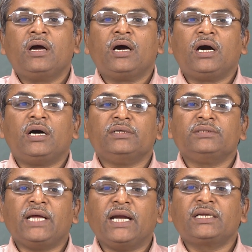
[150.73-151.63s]
Uh,
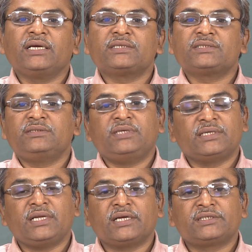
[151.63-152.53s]
in that case
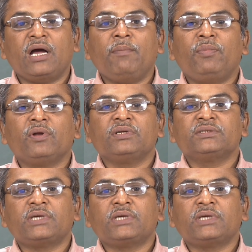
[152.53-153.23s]
as an example